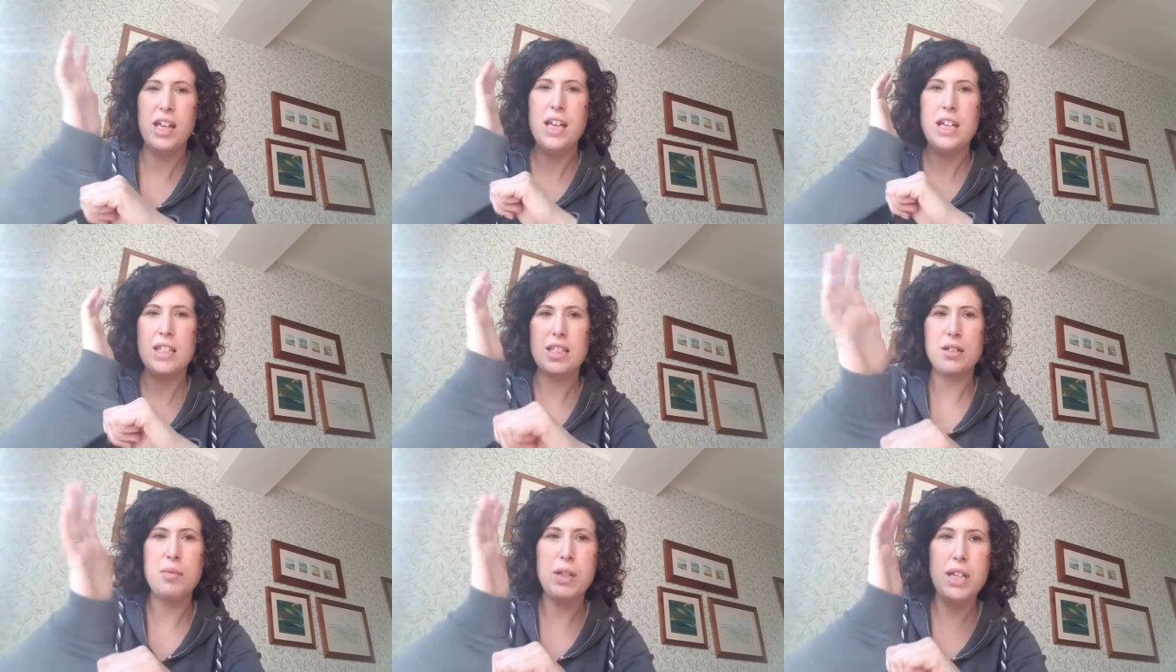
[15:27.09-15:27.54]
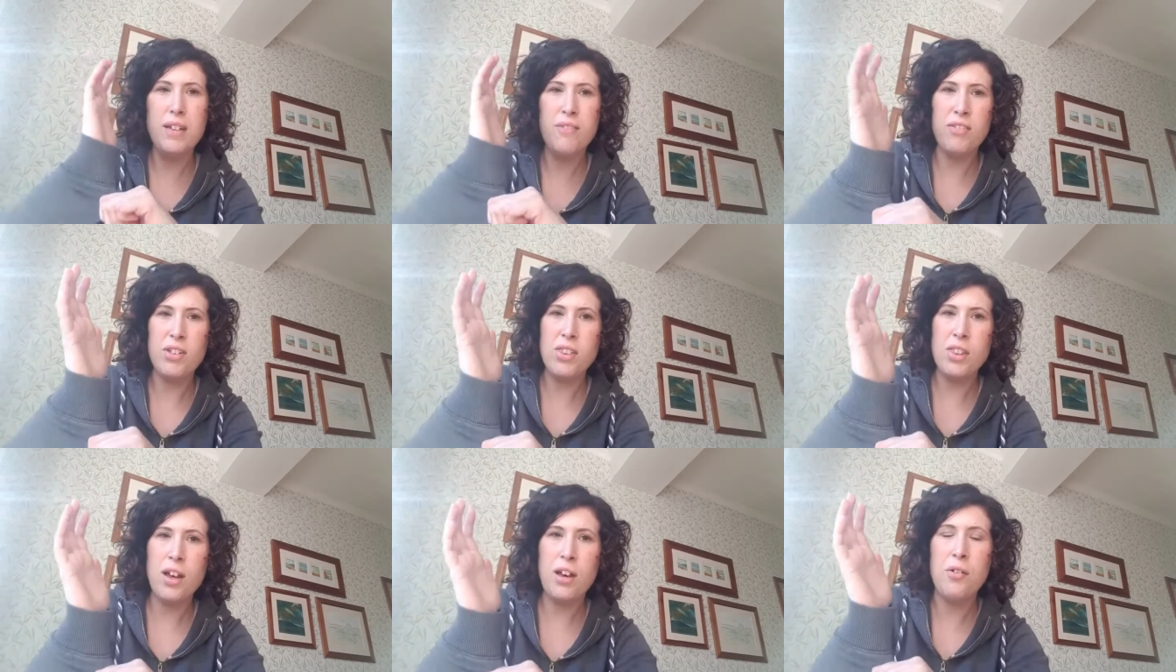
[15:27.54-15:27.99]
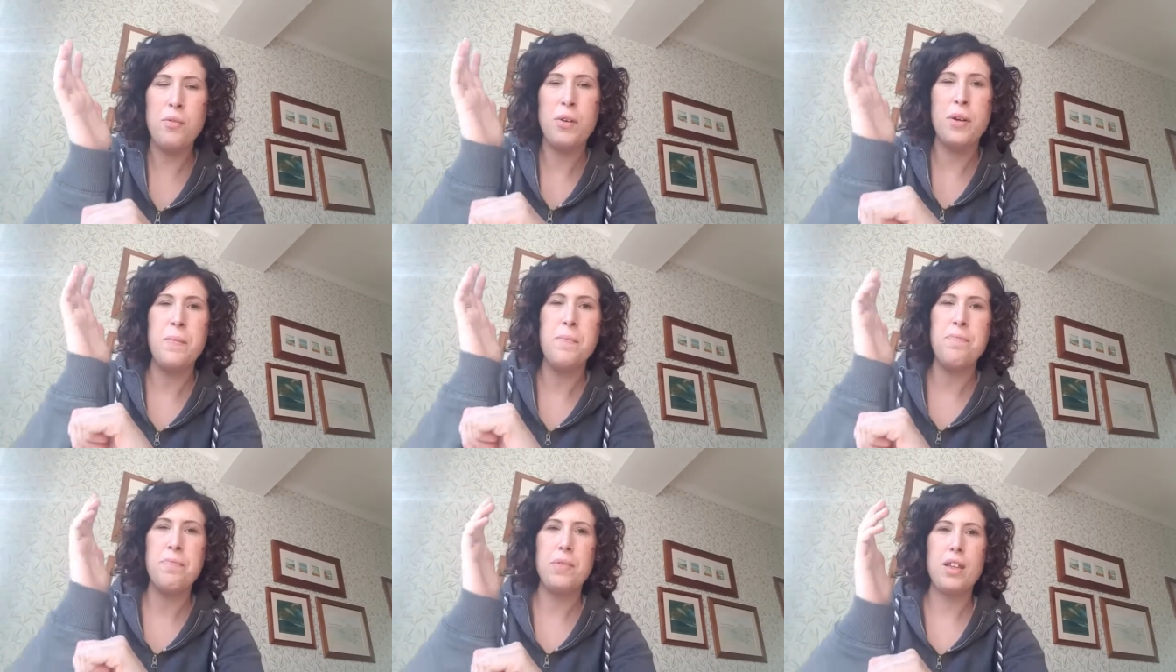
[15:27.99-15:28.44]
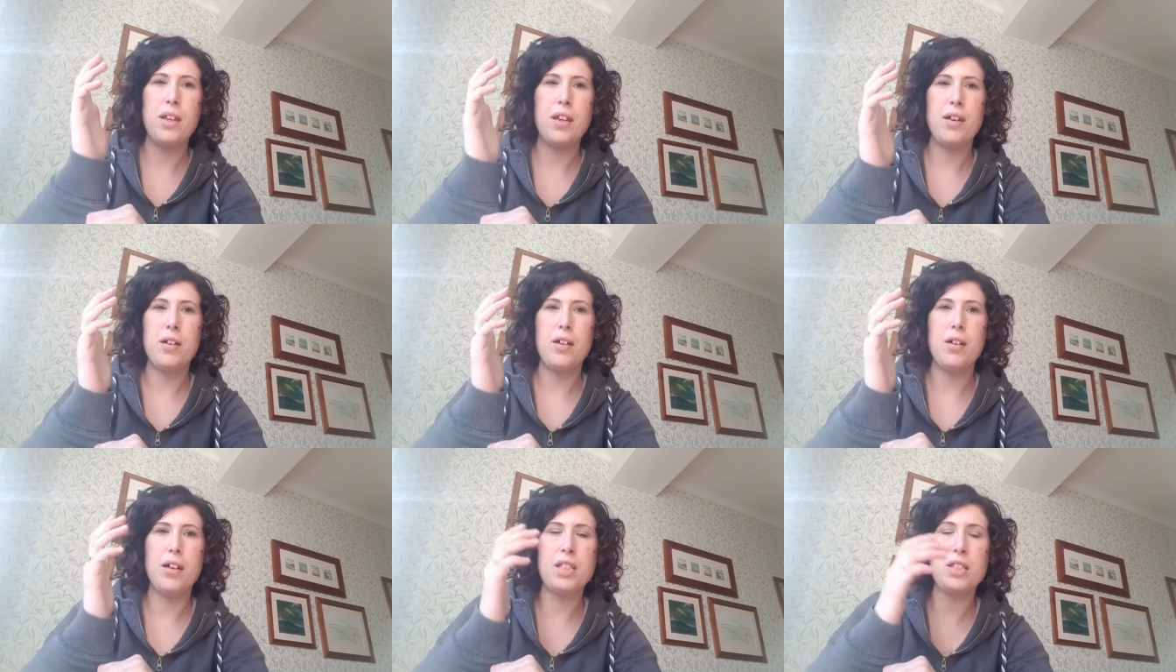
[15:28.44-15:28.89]
So even though,
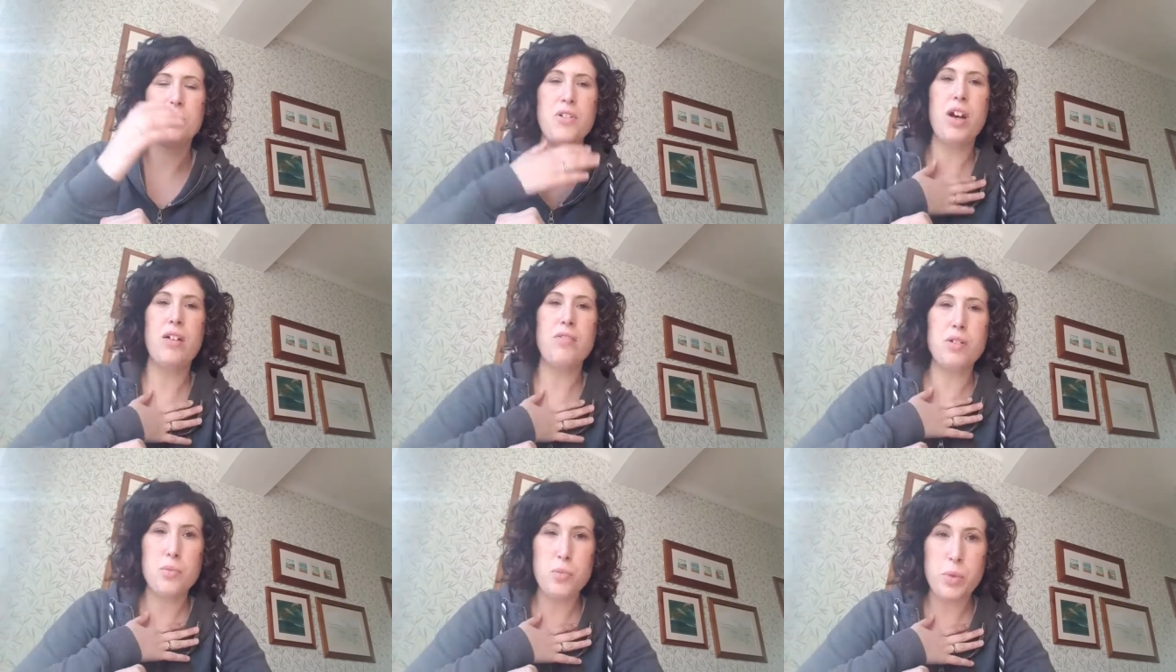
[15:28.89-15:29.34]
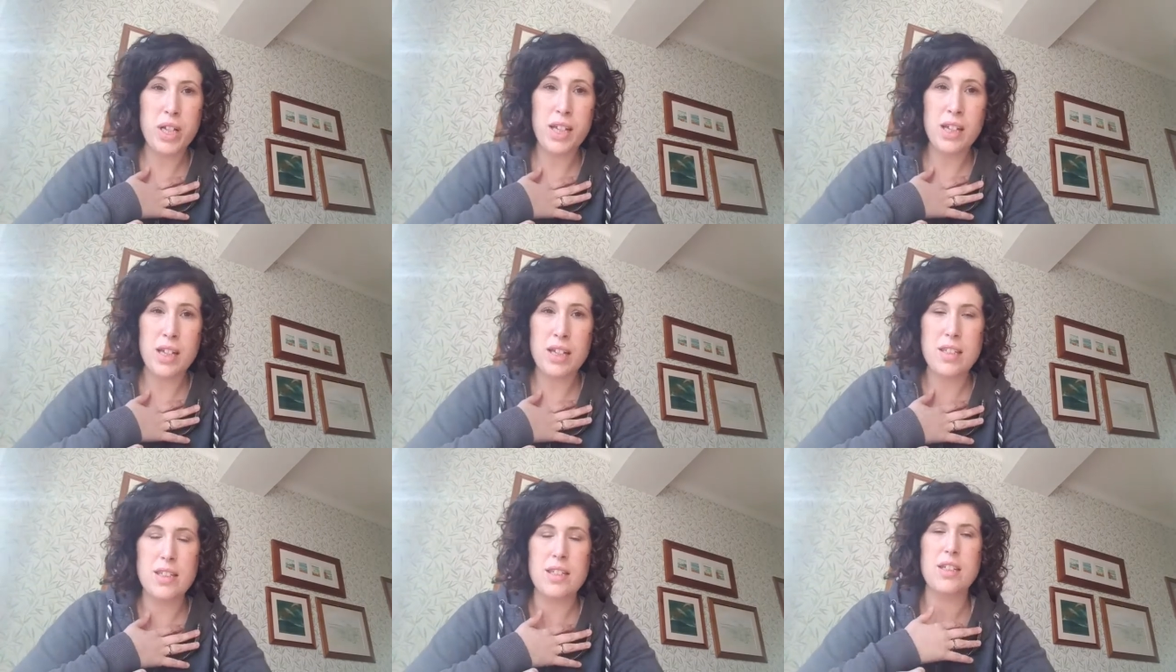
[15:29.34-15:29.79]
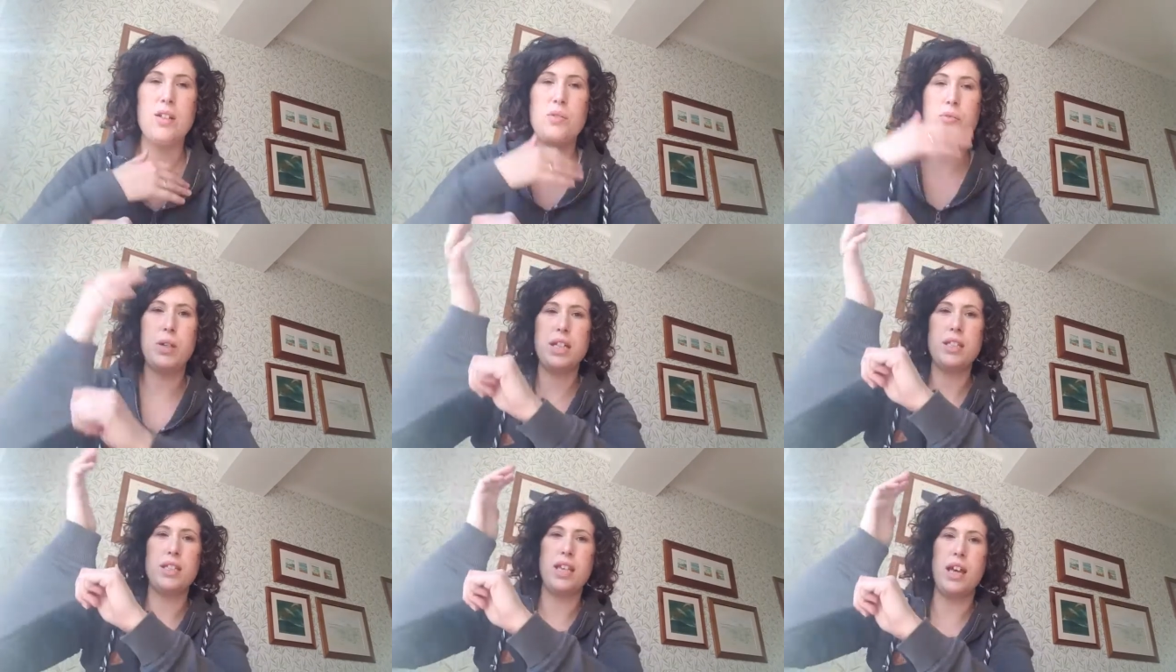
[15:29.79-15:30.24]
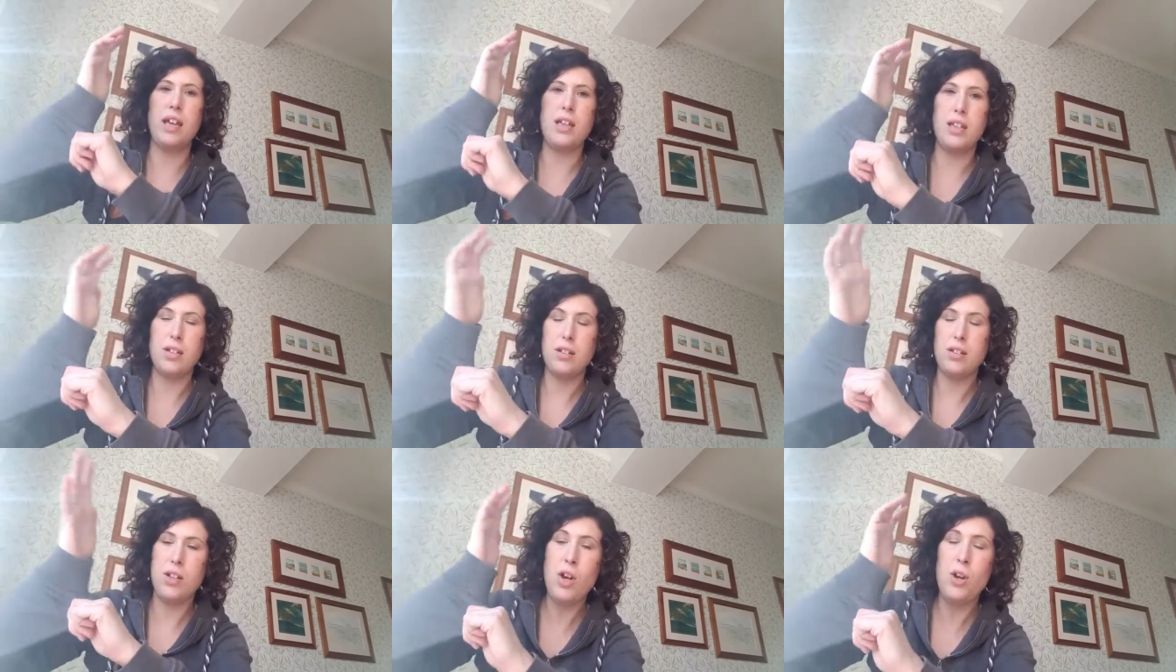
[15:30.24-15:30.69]
as far as we're concerned, we're saying,
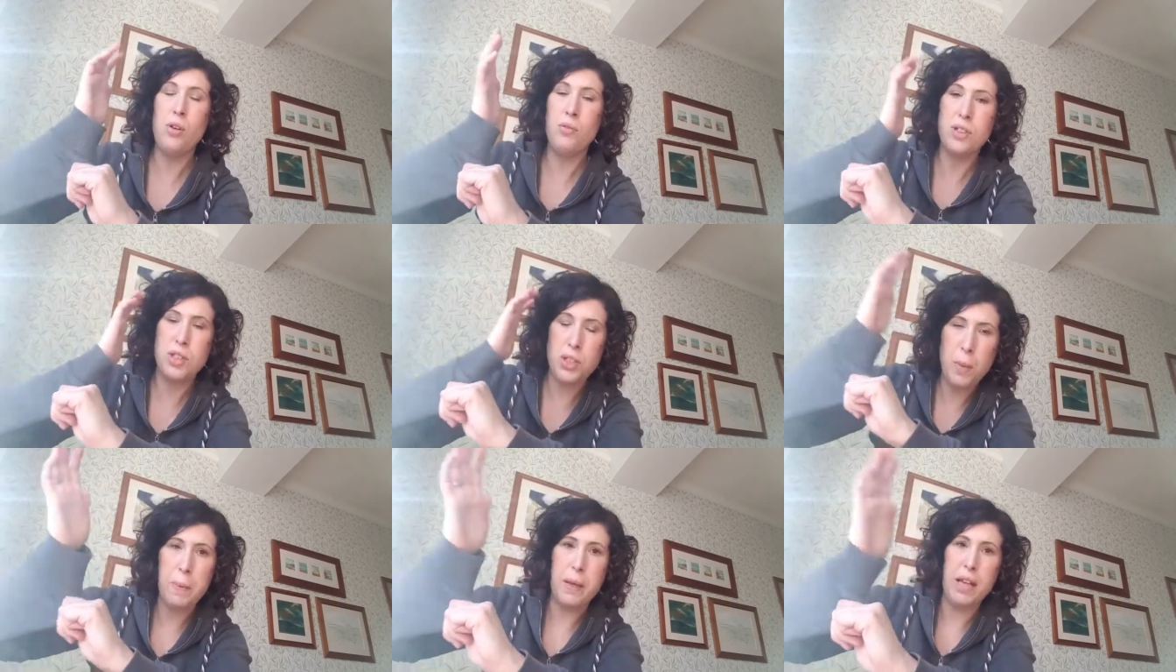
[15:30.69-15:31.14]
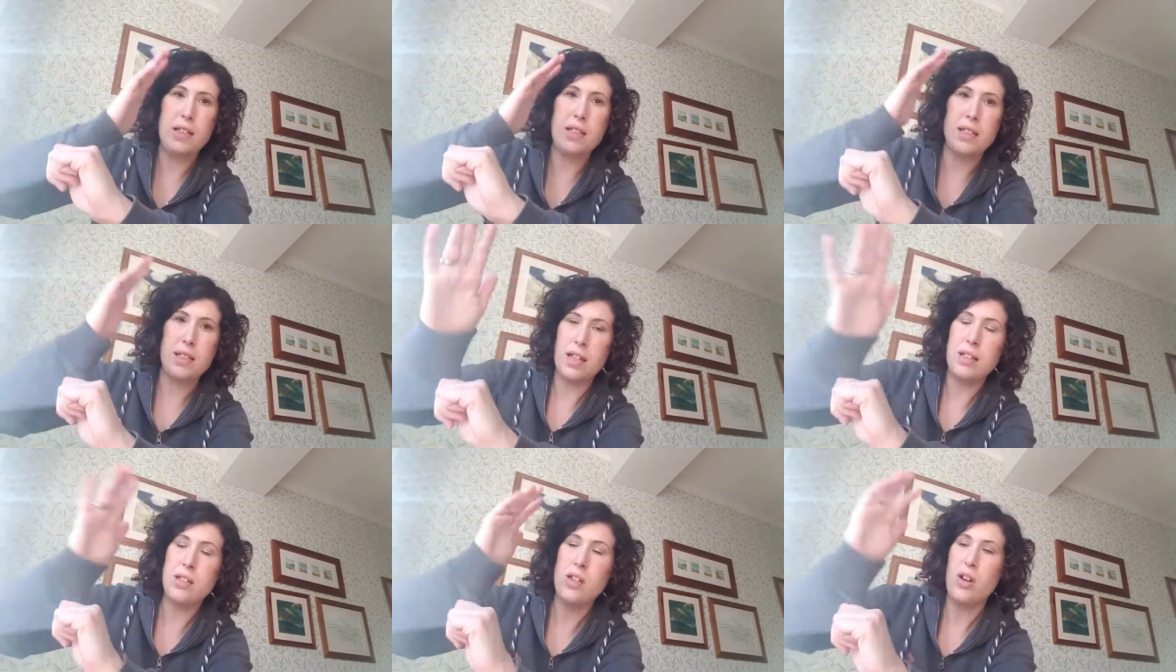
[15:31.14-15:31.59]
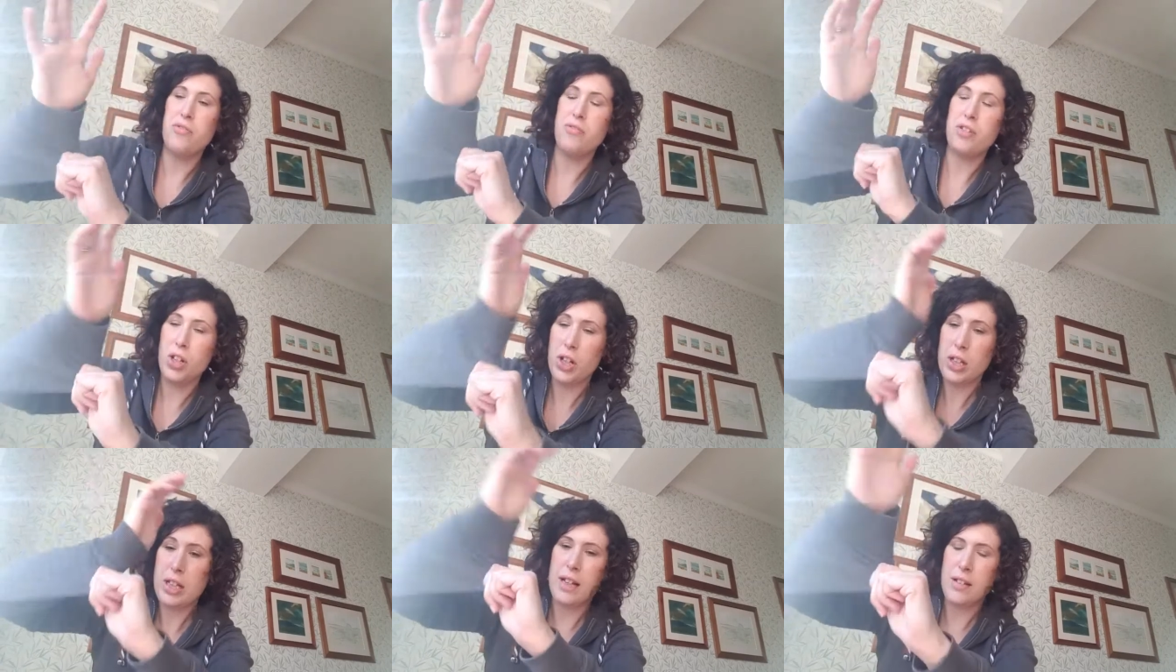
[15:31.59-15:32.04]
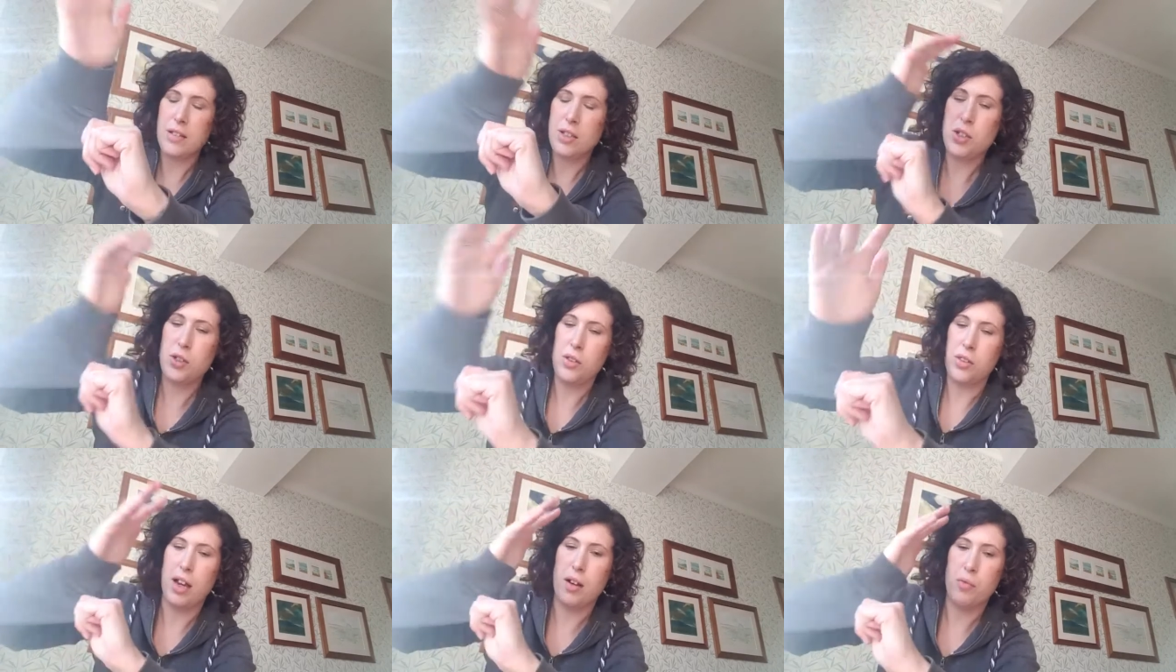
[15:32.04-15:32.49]
no, stop it, get off, you're not allowed to
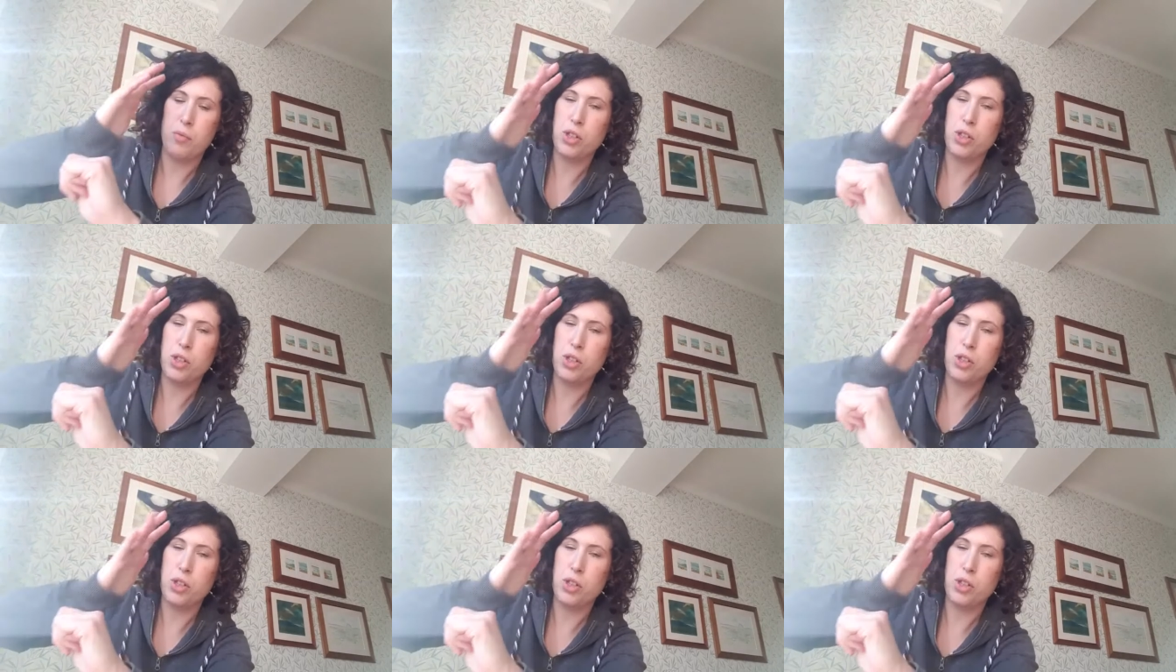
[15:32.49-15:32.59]
do that.